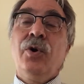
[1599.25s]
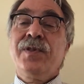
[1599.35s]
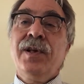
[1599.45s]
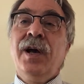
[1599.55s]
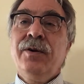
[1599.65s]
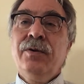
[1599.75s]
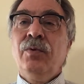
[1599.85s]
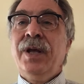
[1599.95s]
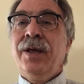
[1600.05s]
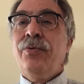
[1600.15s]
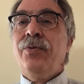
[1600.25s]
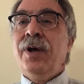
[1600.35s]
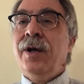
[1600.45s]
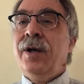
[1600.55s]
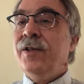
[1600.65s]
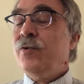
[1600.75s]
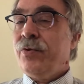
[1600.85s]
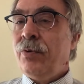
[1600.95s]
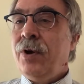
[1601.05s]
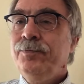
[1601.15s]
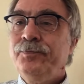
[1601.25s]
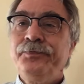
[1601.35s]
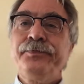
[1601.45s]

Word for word: her son with uh, a sore throat.